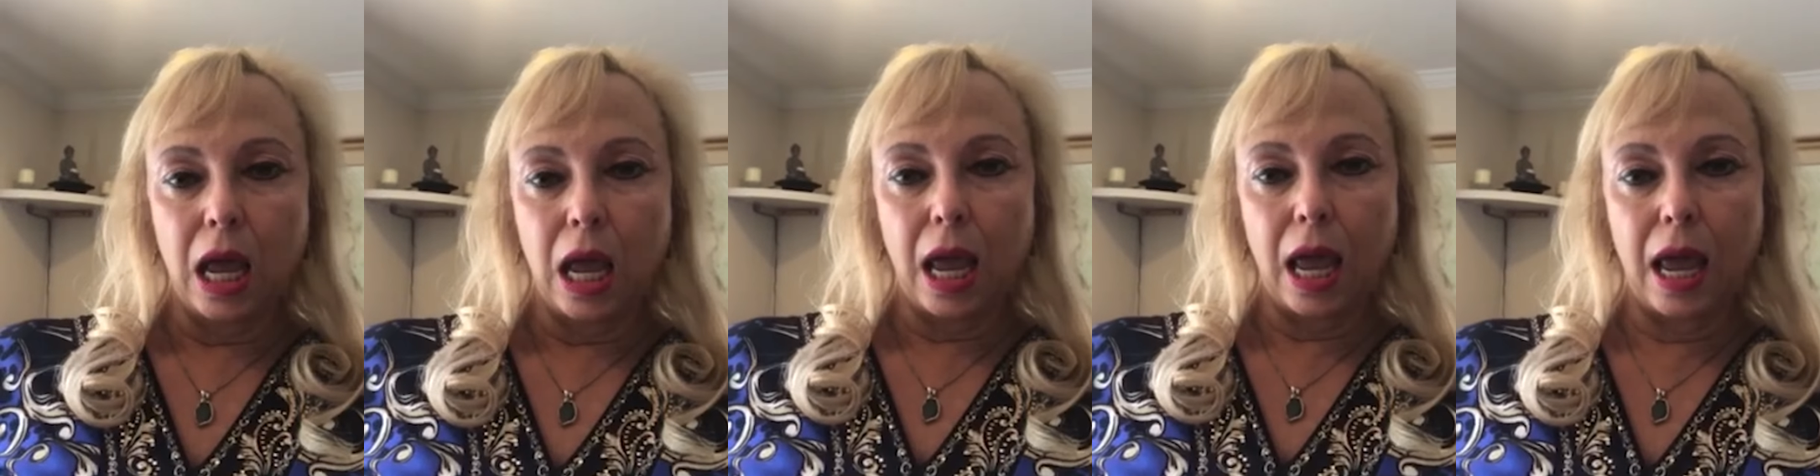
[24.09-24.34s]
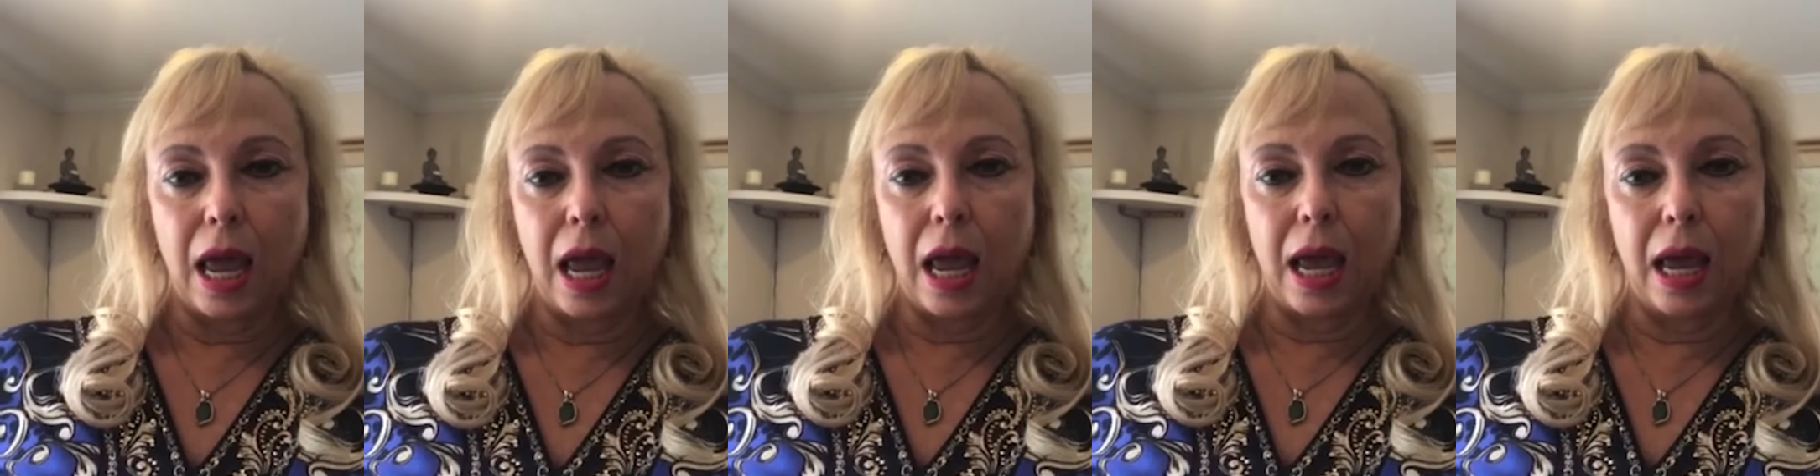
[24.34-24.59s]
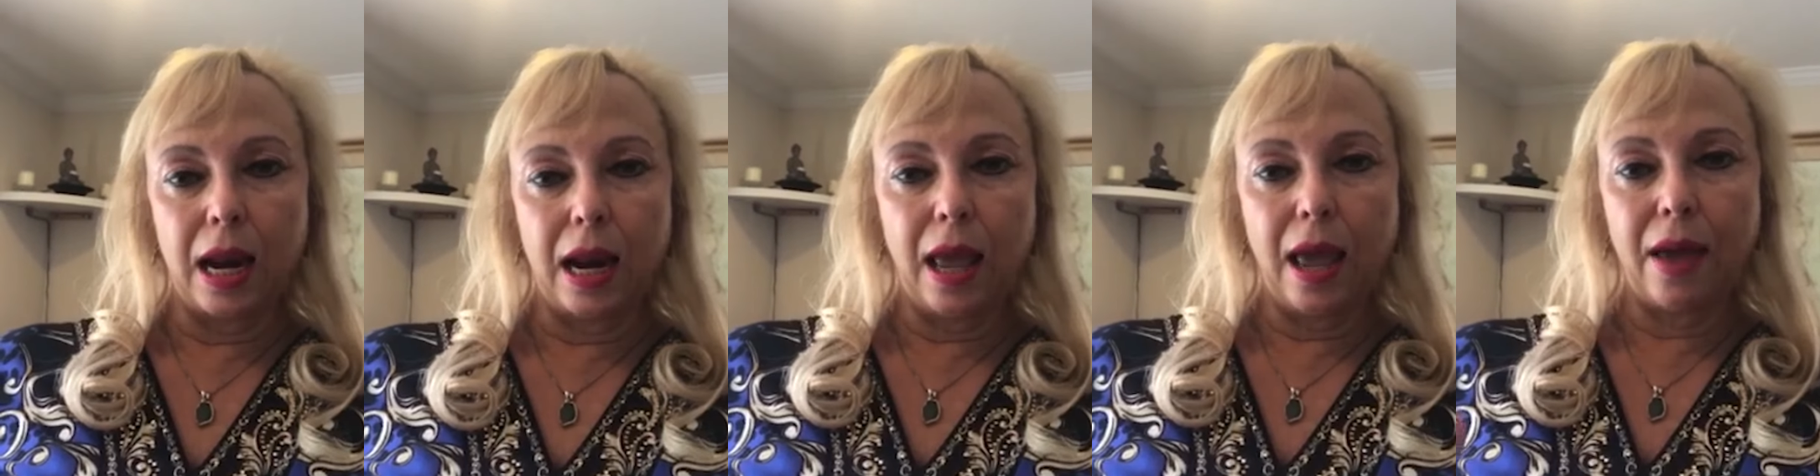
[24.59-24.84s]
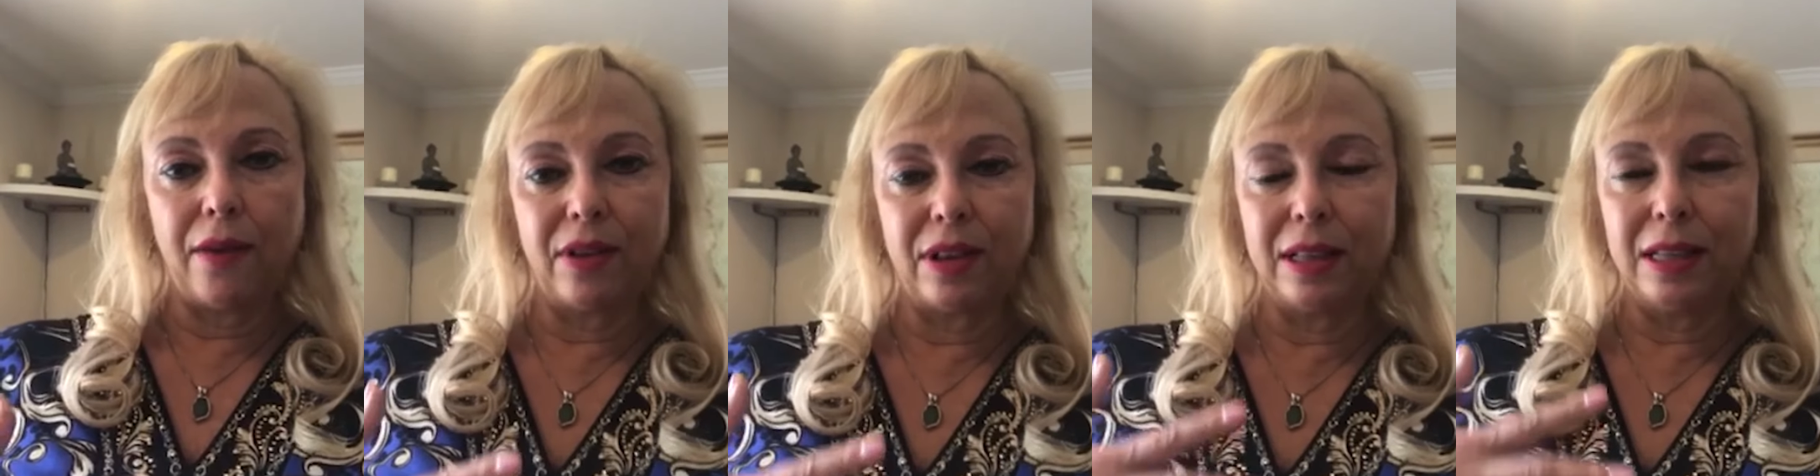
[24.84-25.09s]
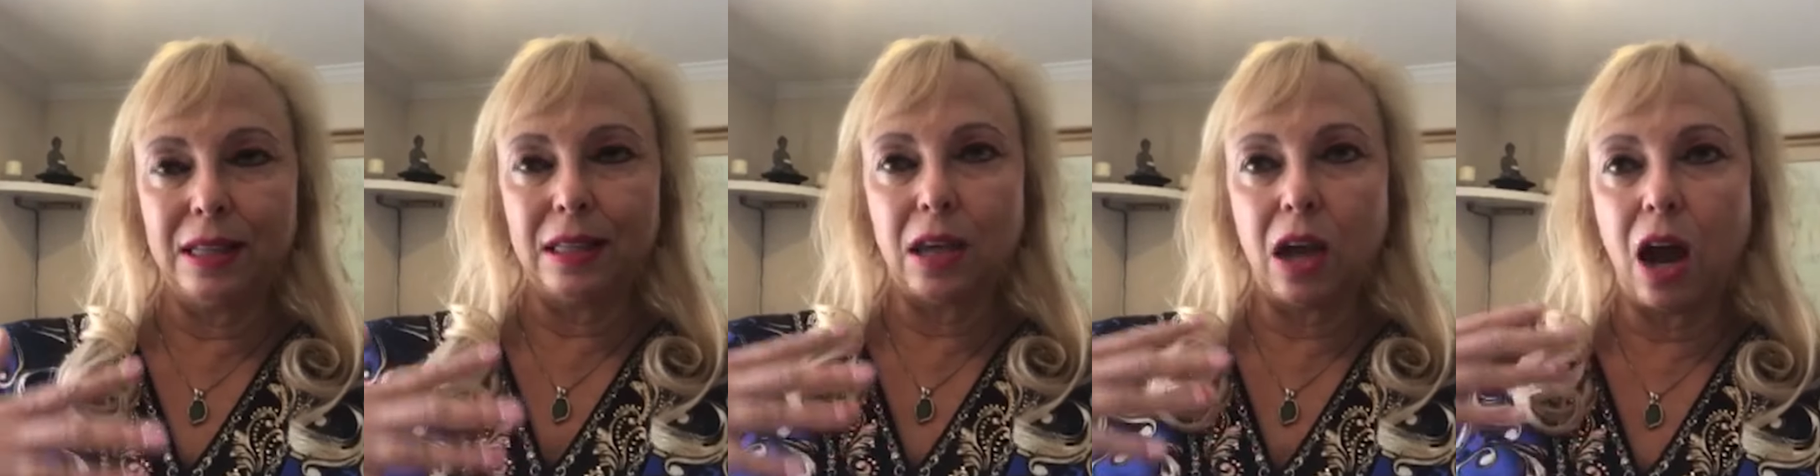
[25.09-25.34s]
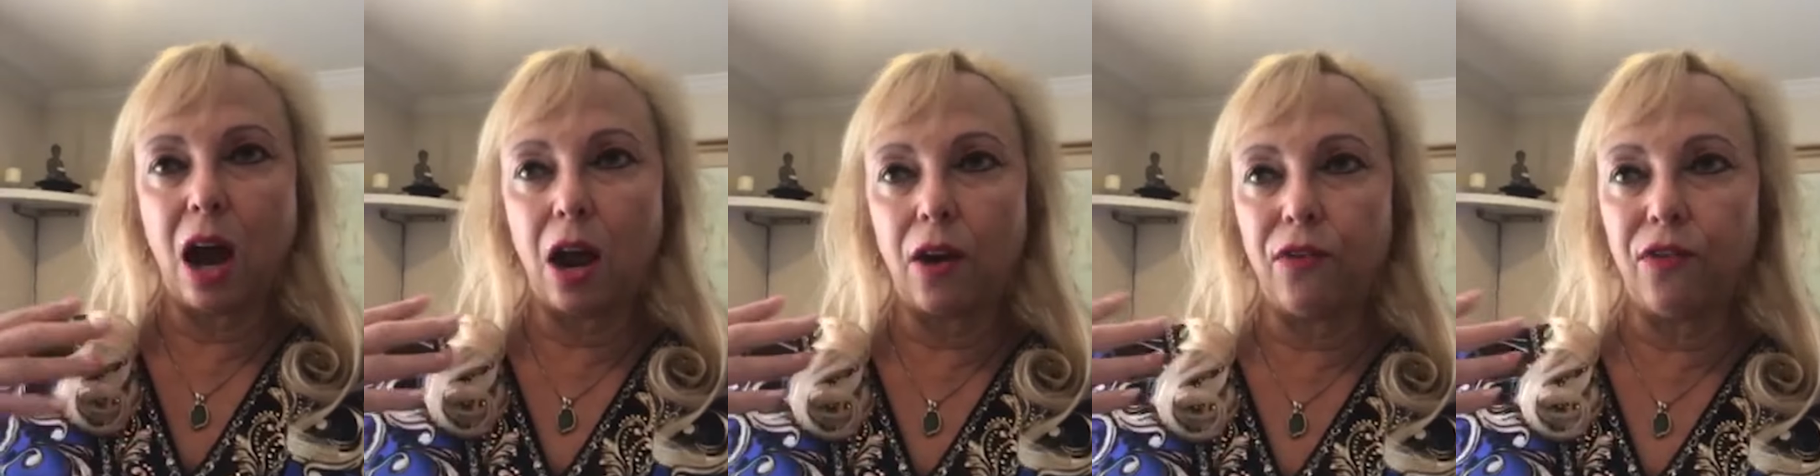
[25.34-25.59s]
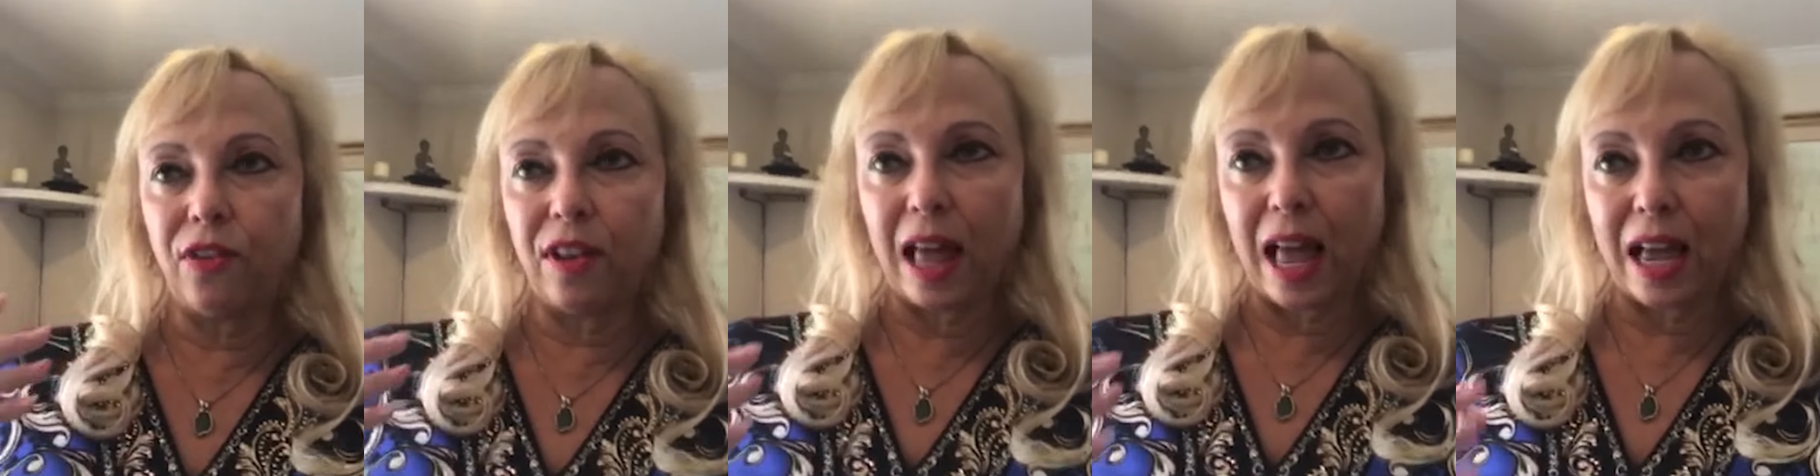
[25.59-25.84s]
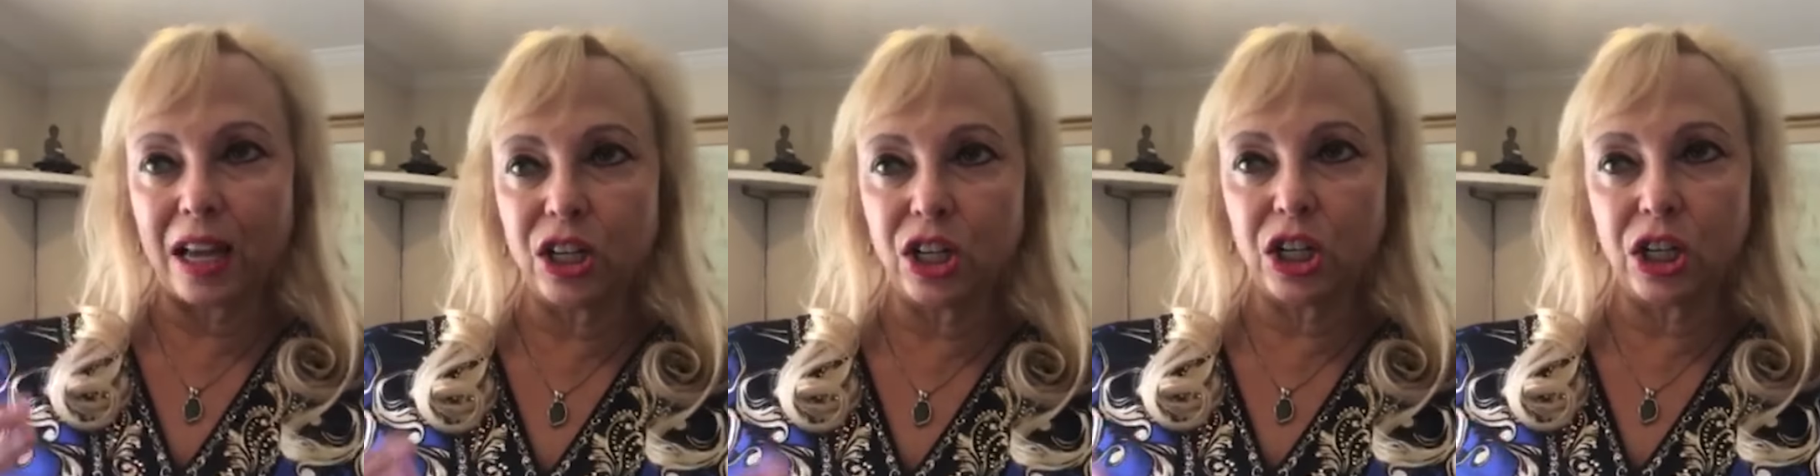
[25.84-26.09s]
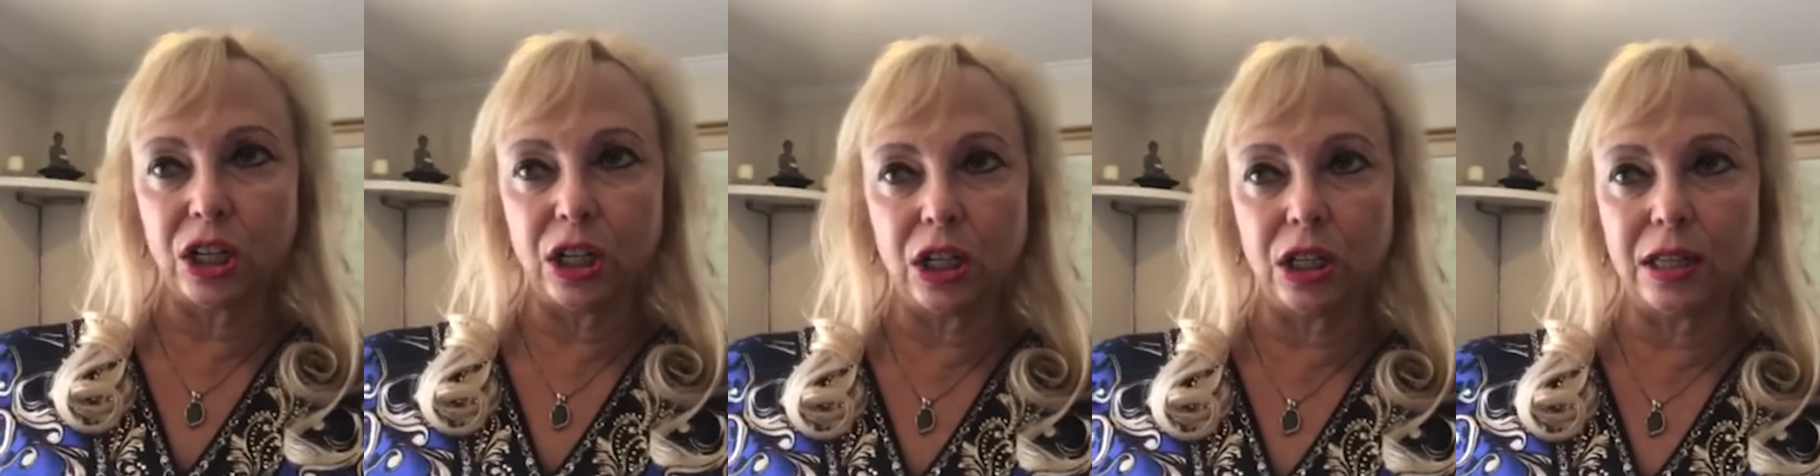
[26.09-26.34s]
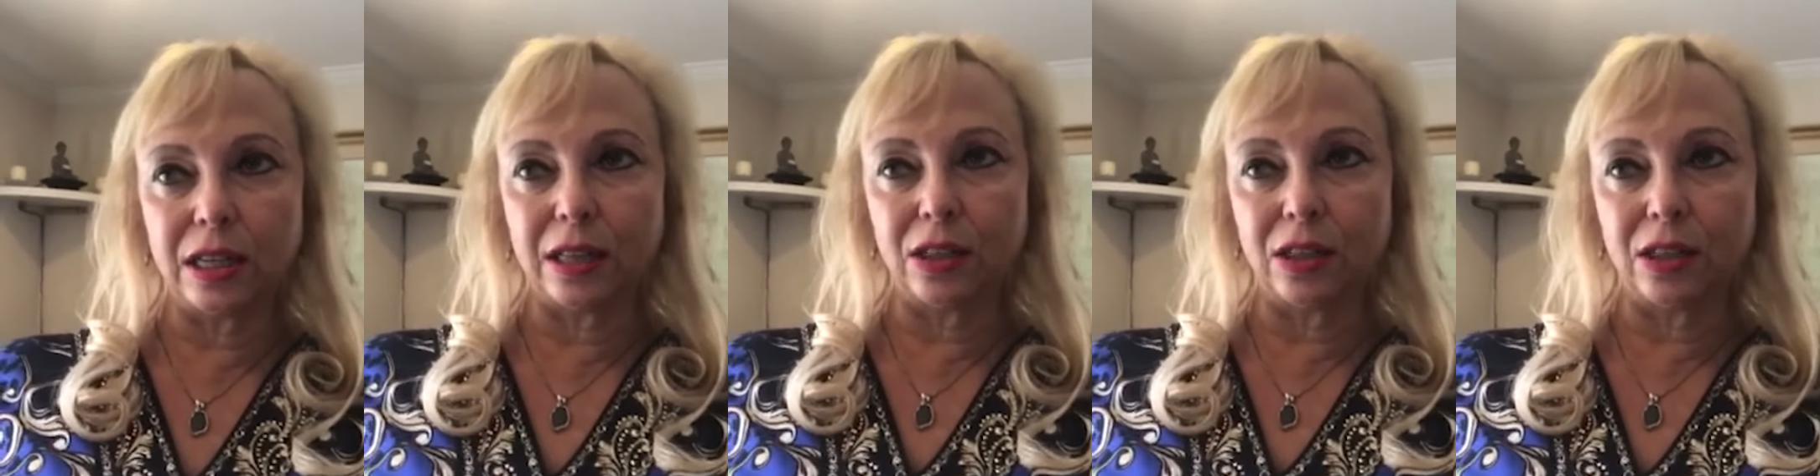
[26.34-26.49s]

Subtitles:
and having these hot flashes